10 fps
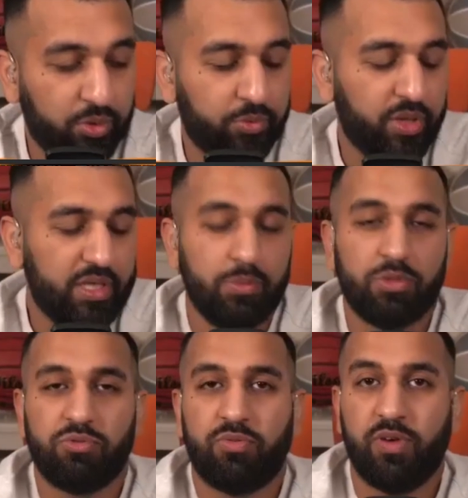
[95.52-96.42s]
What he was
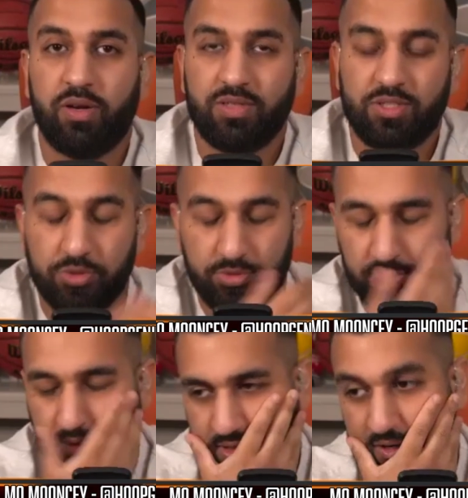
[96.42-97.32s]
referring to,
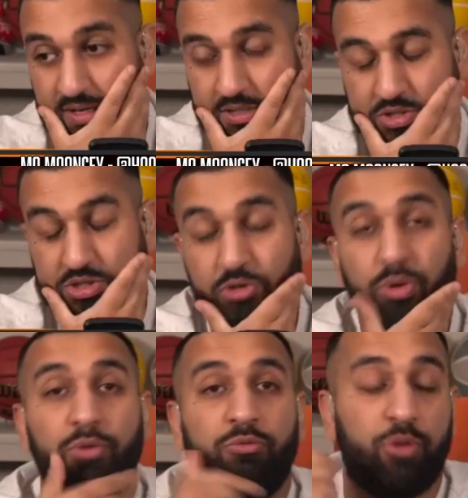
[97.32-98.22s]
sorry, just the
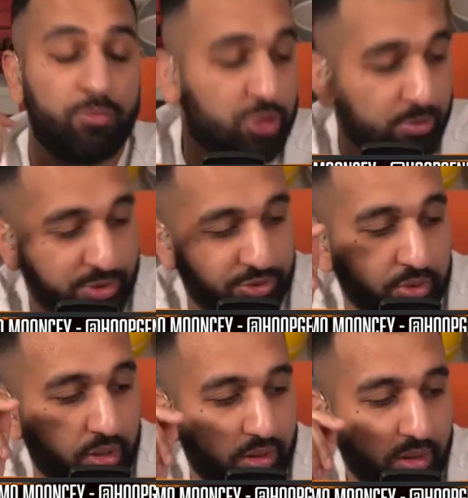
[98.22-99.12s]
quote from Joe
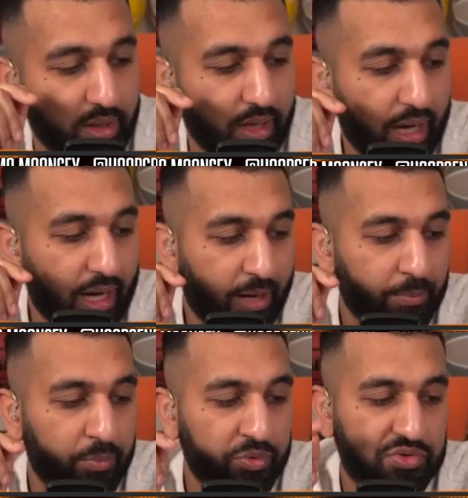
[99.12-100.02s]
Mazzula,
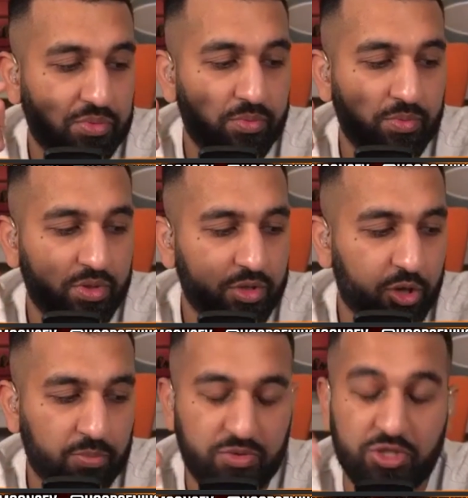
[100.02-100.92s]
was,
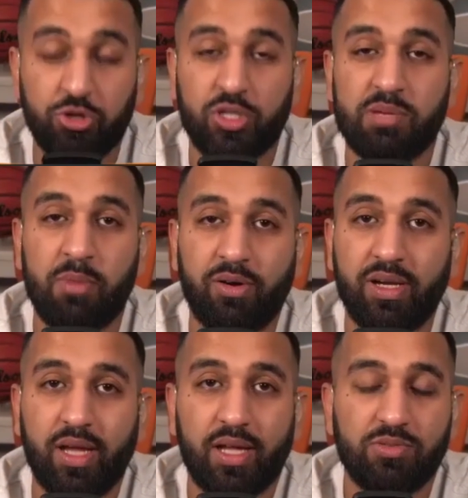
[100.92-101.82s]
DeJounte
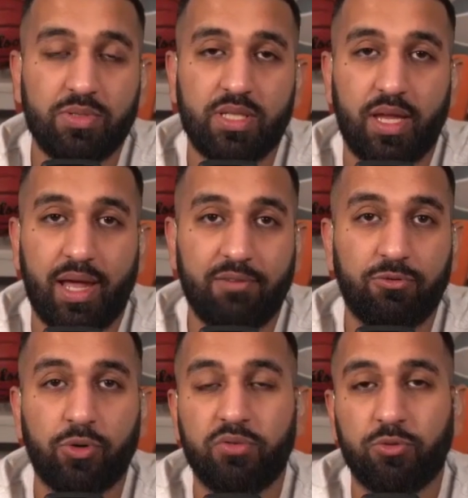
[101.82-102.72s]
Murray, as we said, had
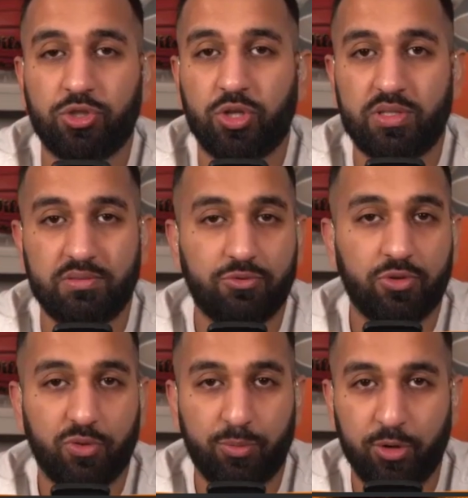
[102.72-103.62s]
44 shots and
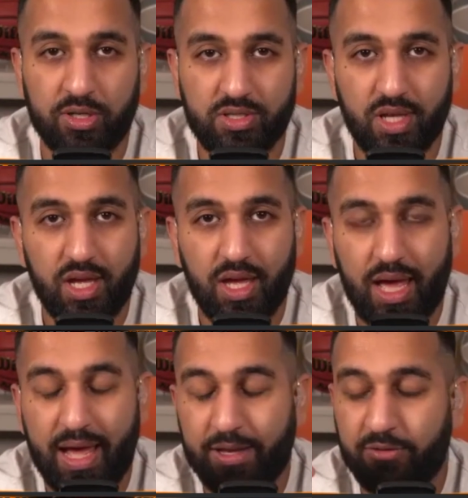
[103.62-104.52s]
44 points.
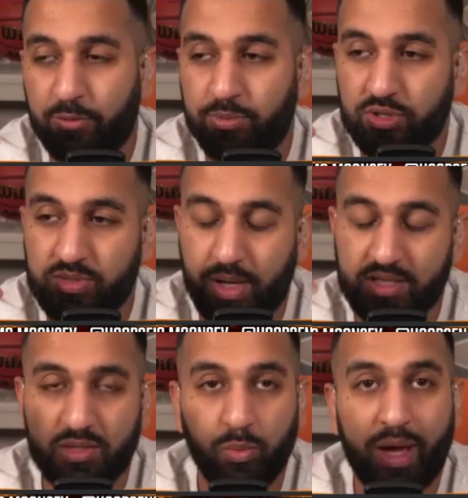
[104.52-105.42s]
And the reporters were
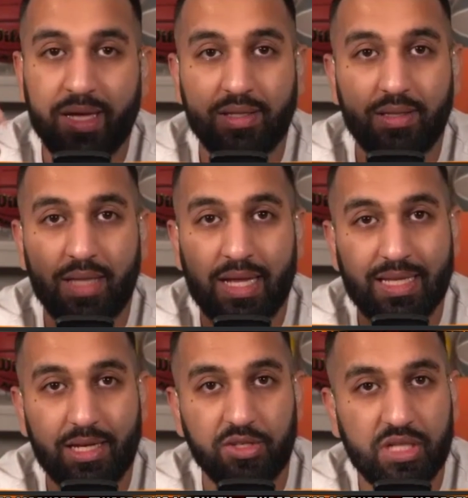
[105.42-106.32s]
asking why they
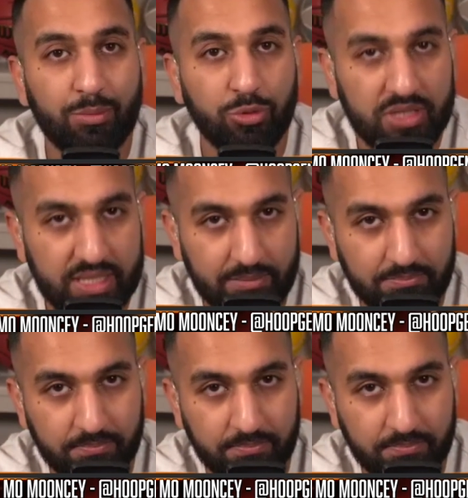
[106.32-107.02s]
didn't double team